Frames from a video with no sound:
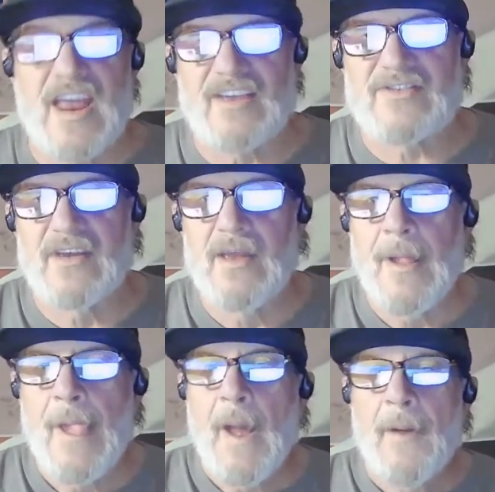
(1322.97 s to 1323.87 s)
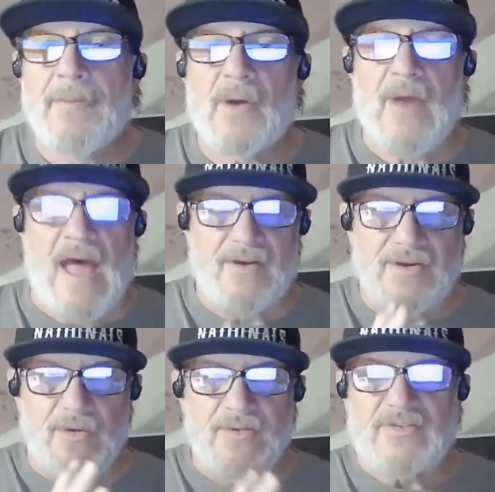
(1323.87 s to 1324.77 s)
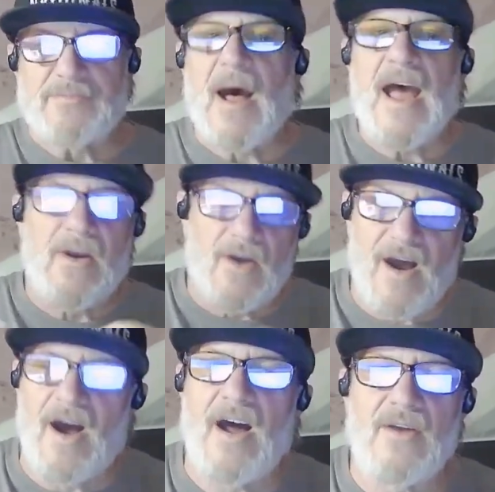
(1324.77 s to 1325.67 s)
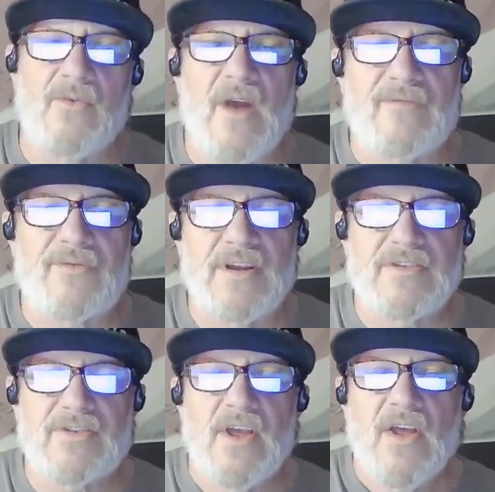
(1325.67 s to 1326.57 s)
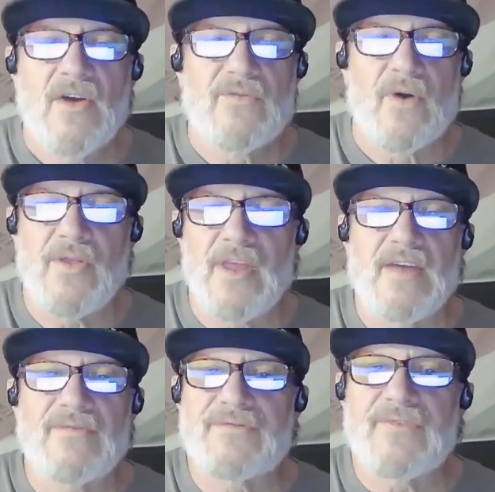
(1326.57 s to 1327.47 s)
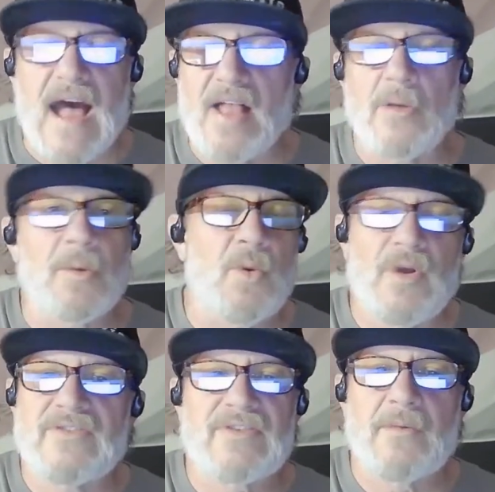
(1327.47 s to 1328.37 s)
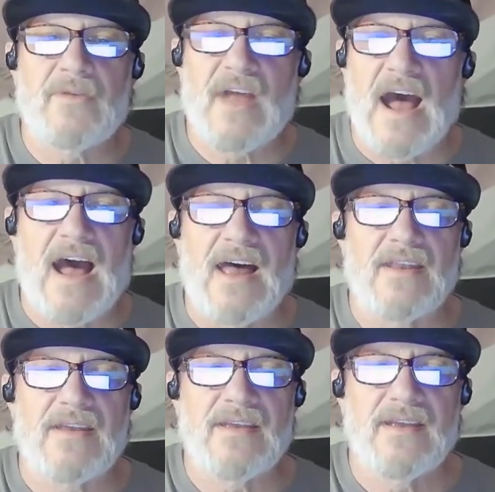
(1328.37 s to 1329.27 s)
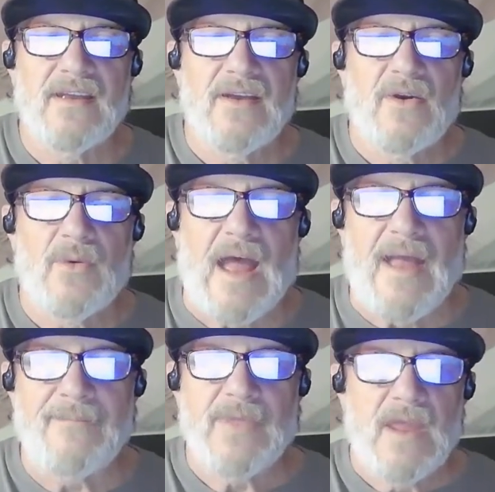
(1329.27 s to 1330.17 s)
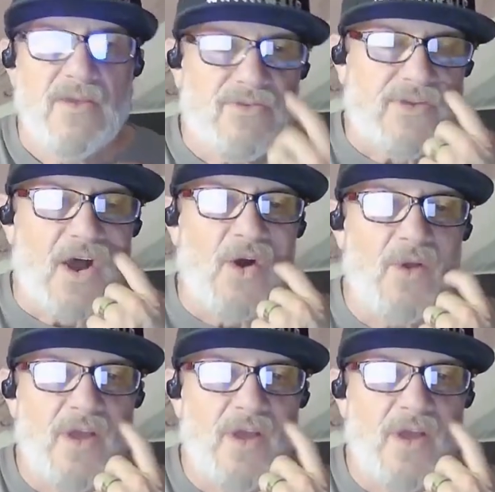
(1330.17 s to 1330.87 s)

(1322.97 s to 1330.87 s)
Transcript: us but rather to inspire awe and reverence for the infallible wisdom of god right so in